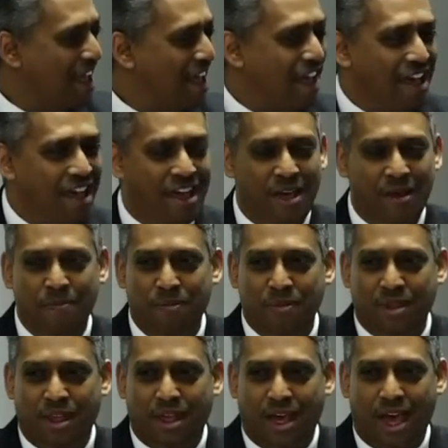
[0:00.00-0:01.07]

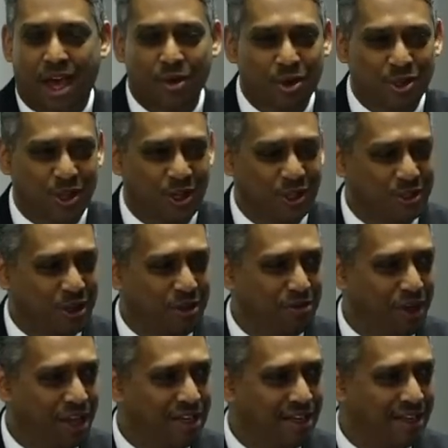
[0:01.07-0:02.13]
I was also
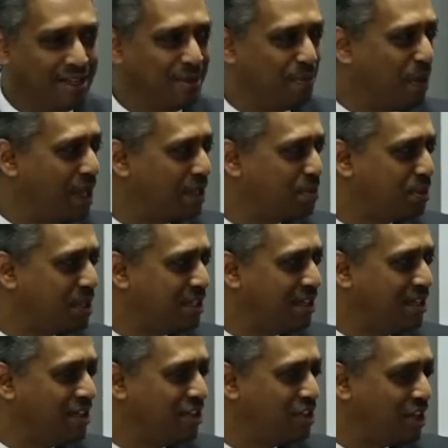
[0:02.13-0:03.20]
invited as a past
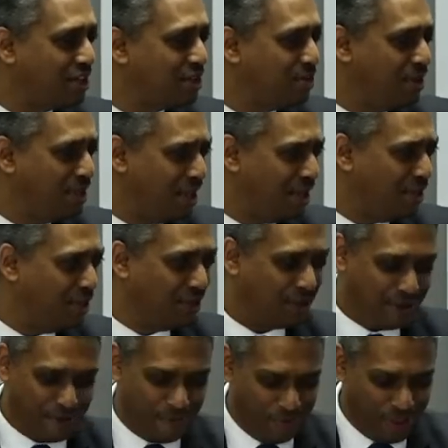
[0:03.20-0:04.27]
president. Shucks, we're now old.
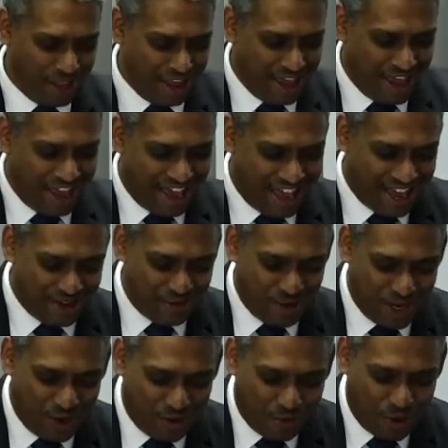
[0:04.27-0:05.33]
And
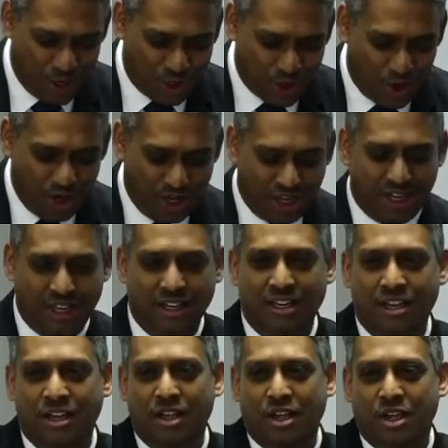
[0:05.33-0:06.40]
we joined in
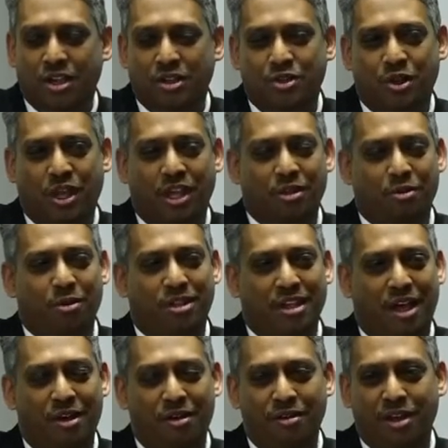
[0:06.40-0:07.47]
together with
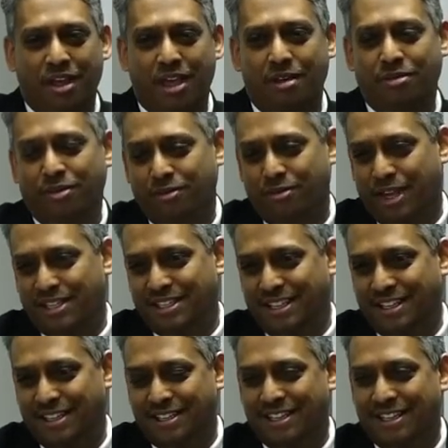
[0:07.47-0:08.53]
our
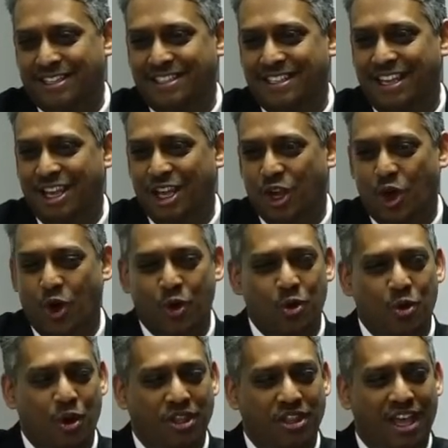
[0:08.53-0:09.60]
effervescent CEO,
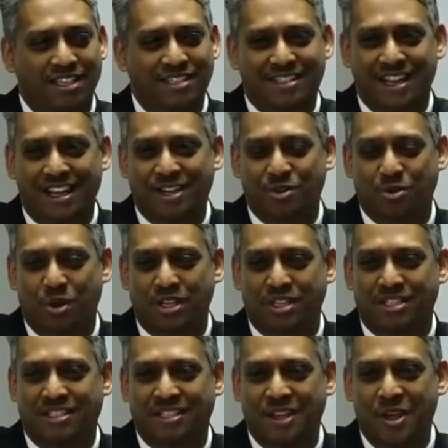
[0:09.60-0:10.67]
who at that stage
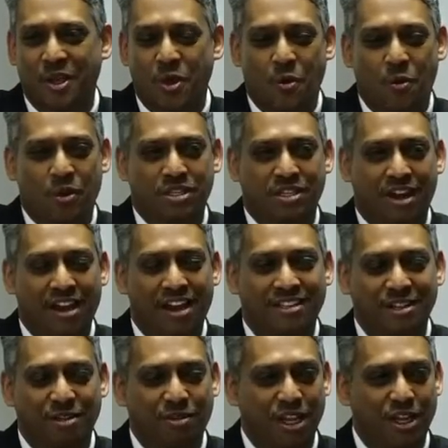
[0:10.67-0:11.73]
was
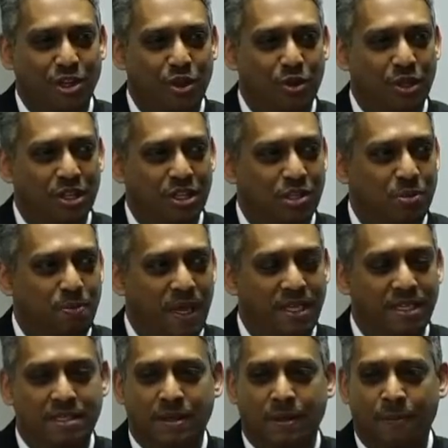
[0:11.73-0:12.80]
relatively new in the space,